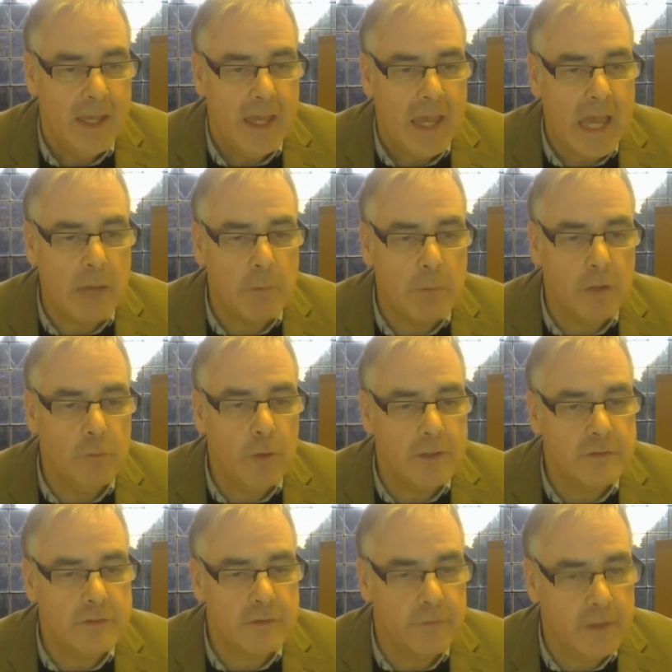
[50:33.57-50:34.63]
Am I right
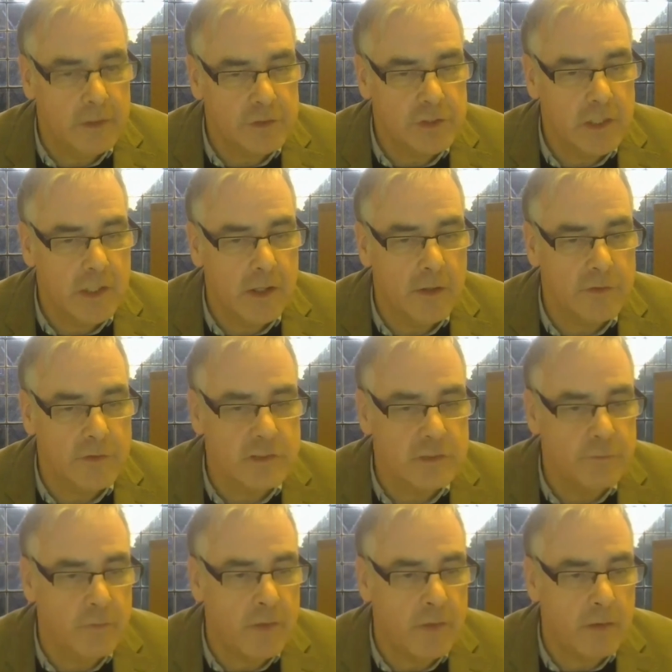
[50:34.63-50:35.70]
to think, she asks,
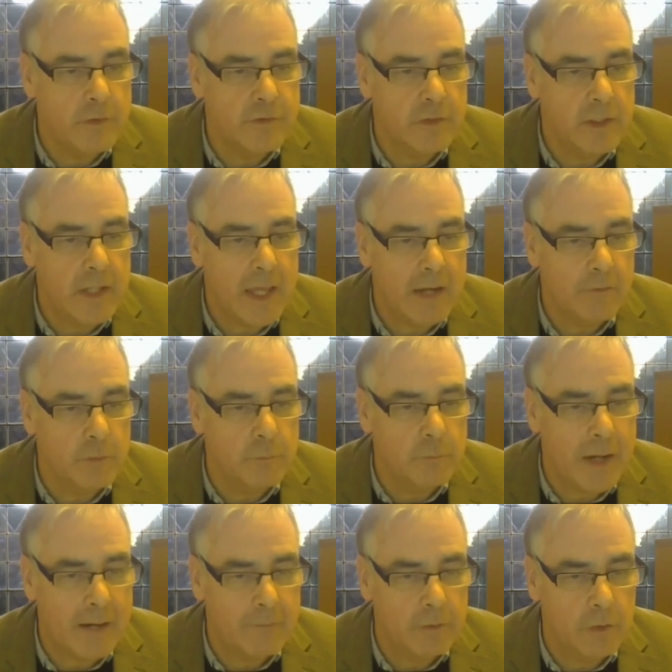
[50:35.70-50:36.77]
that there is an inherent
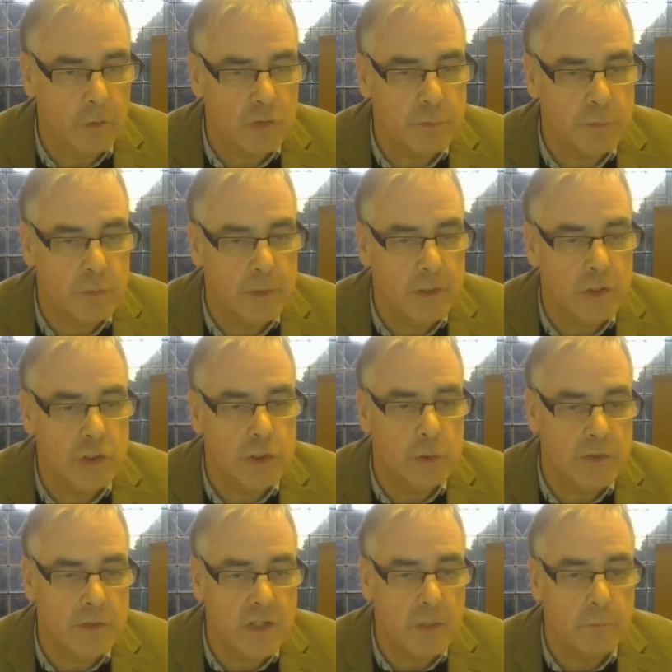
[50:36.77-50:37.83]
paradox between
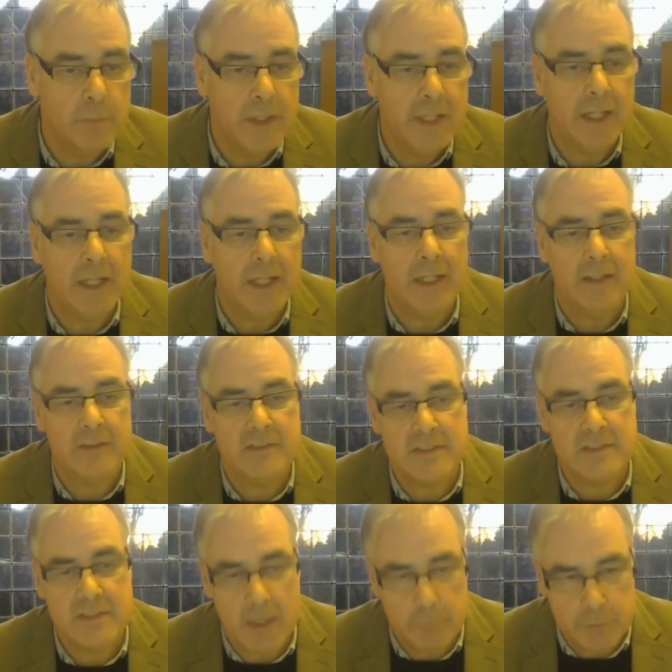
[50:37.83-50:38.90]
Tunisia being an
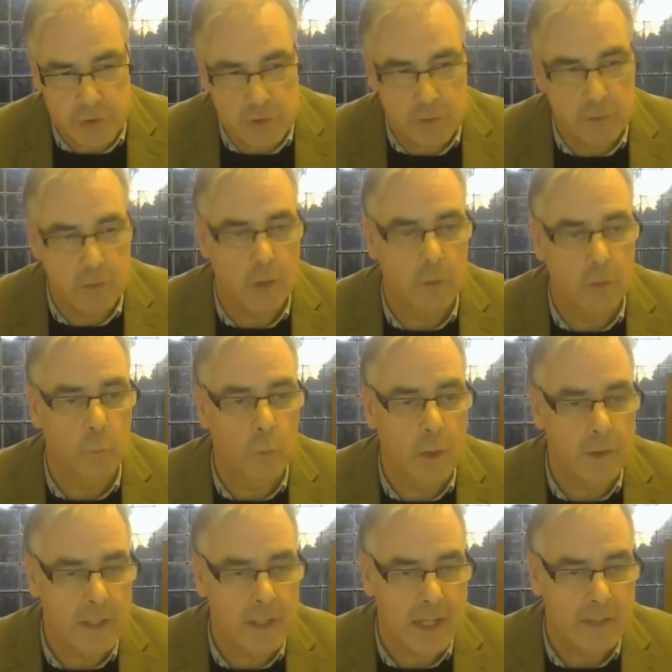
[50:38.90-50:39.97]
exception on
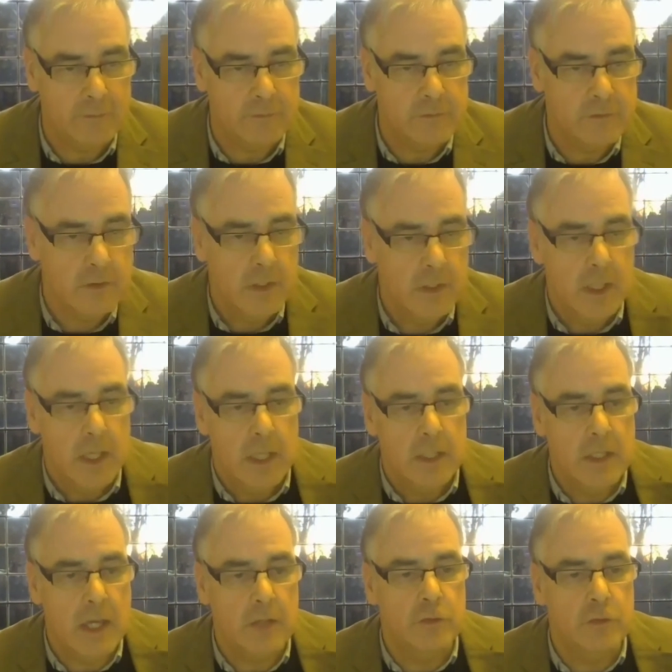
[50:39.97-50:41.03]
one hand,
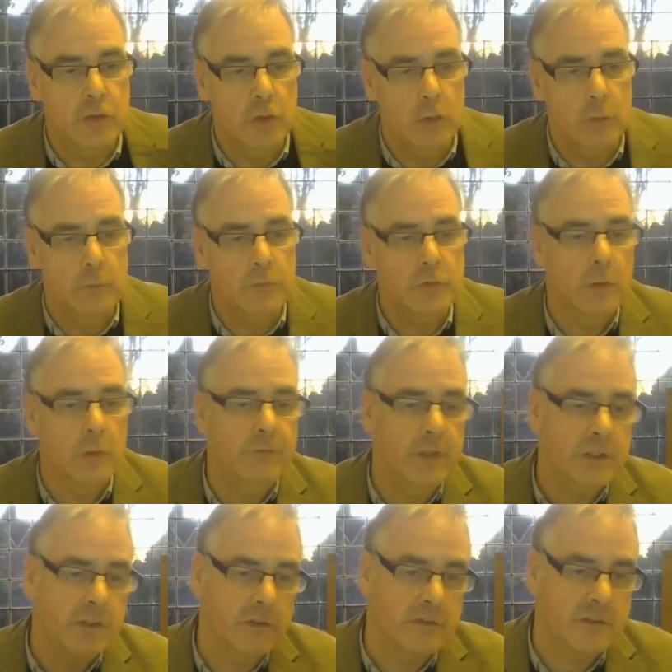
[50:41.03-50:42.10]
yet doomed to a
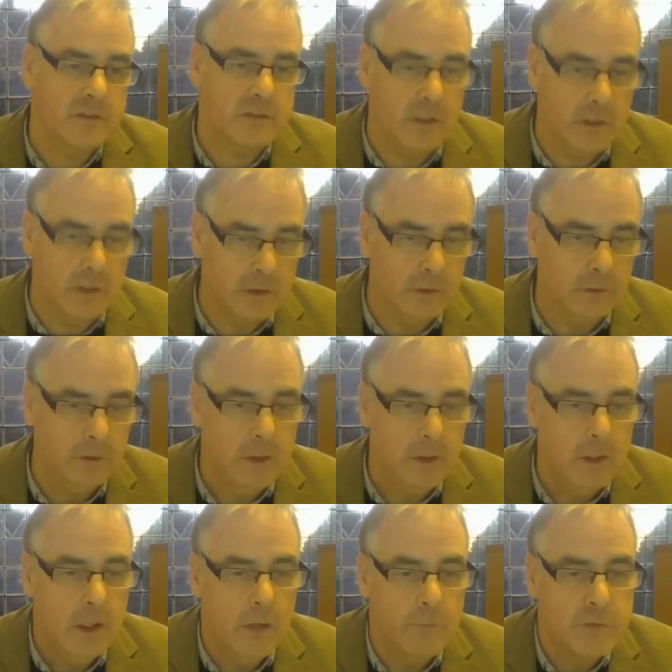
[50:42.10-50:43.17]
vicious circle
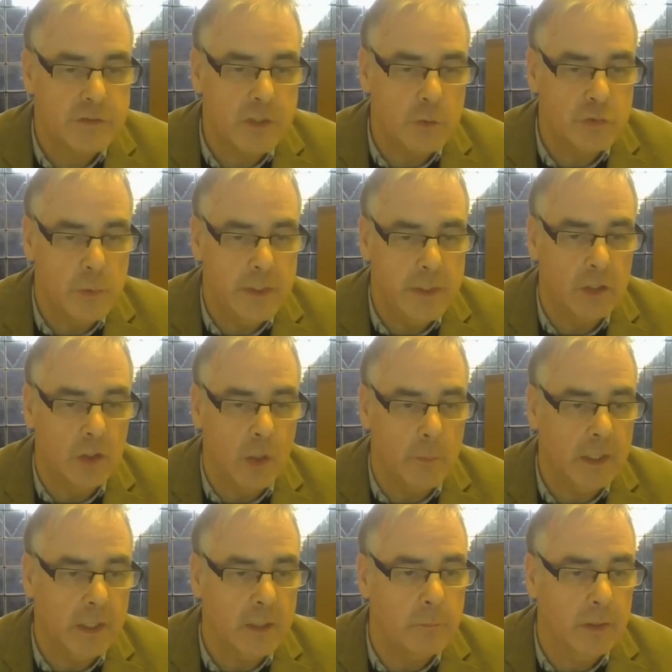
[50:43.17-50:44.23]
of
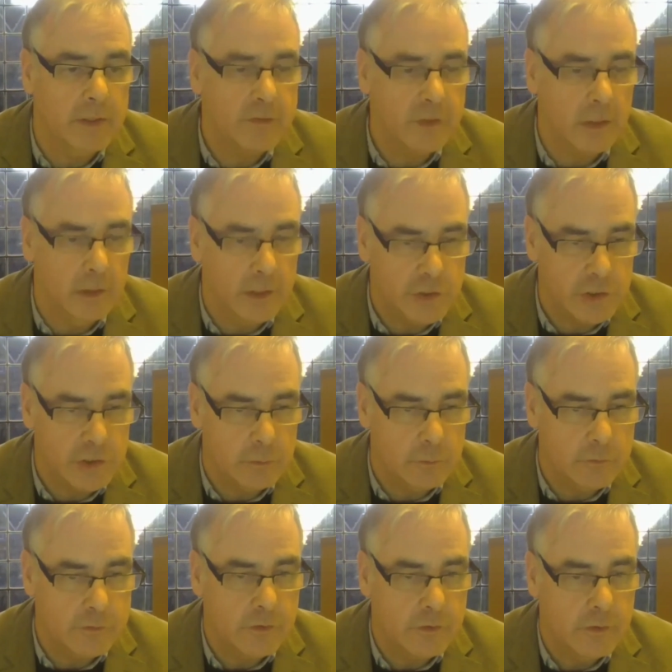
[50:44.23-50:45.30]
socioeconomic and political
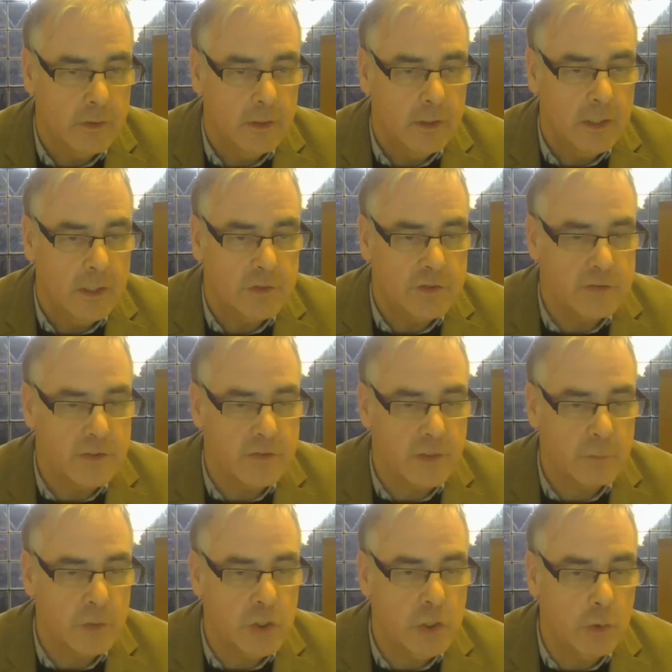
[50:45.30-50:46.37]
issues? And she says,
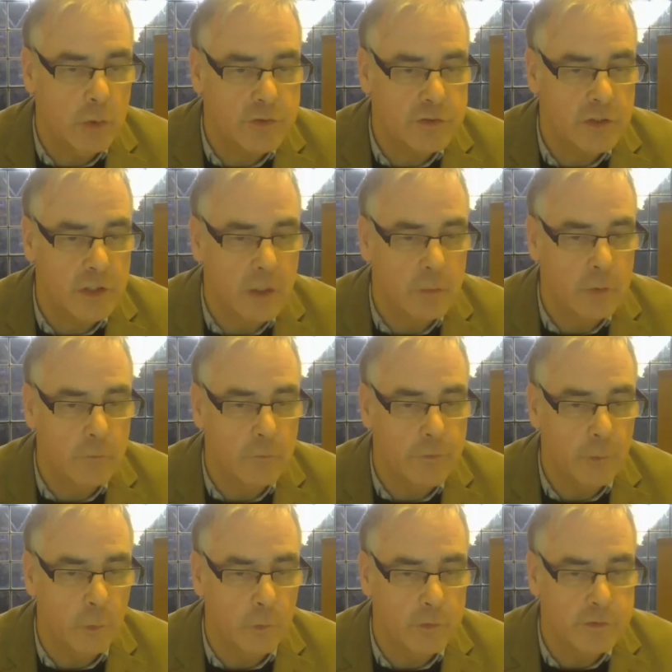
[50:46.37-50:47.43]
I'm curious to know your
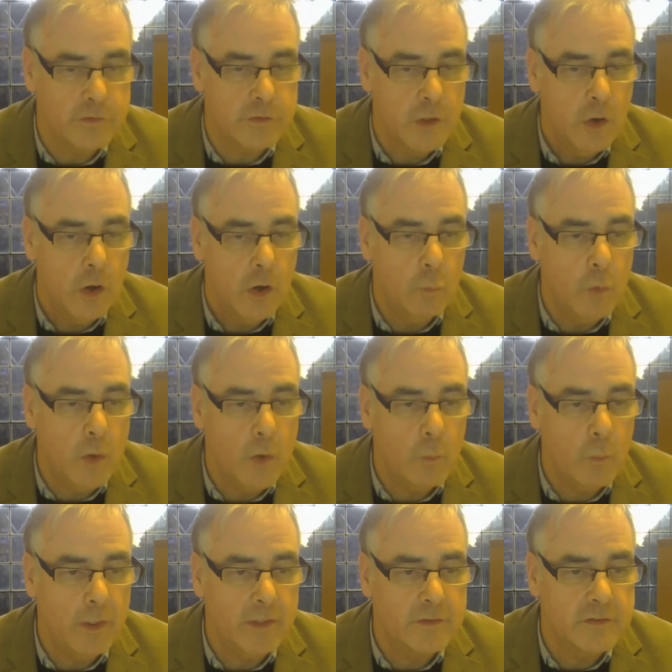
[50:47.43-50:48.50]
thoughts on when
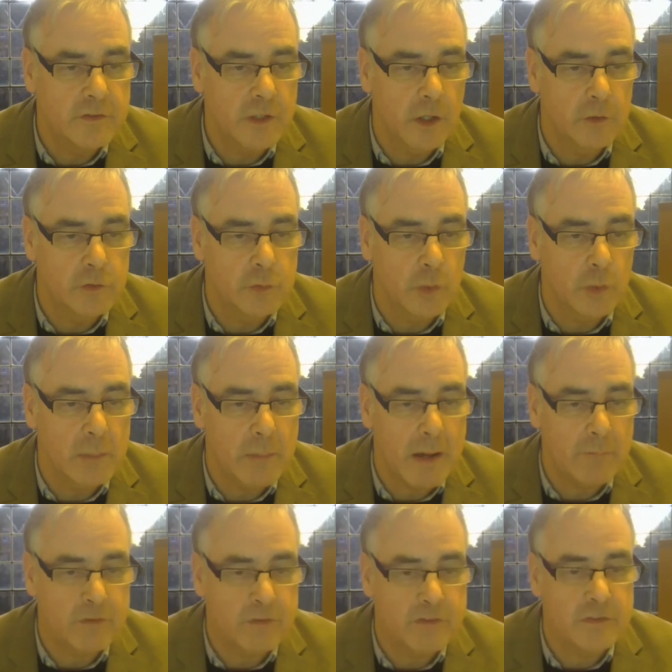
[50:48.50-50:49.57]
we can start talking
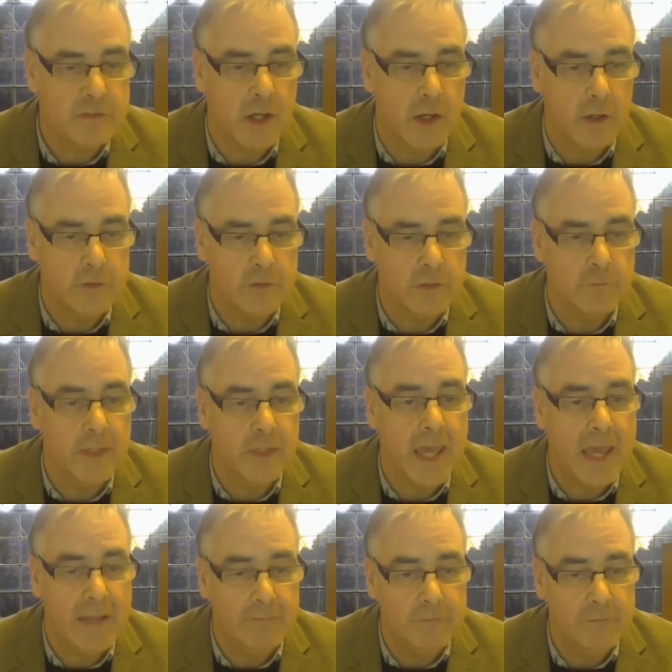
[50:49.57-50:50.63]
about the start of the
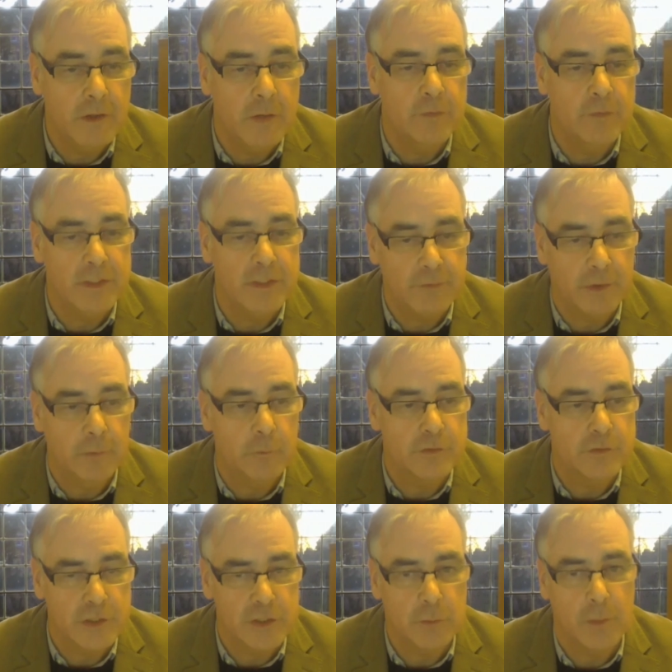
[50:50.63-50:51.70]
end of the difficult
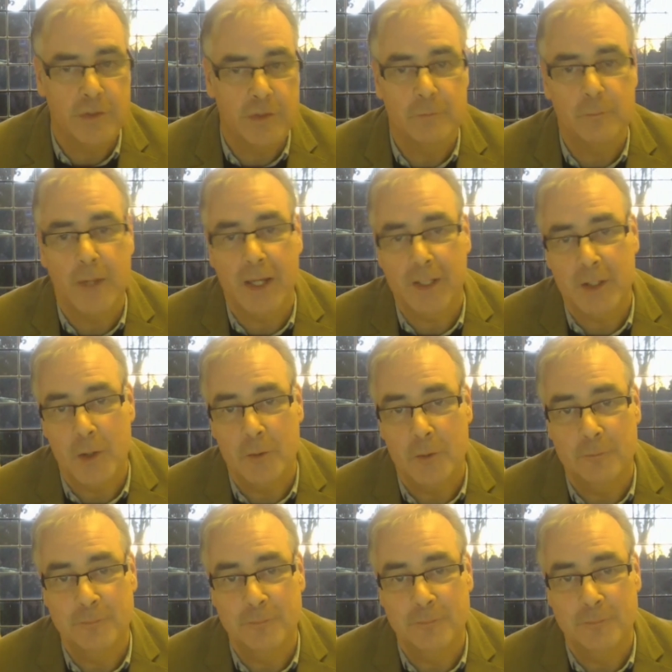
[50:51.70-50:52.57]
situation back home.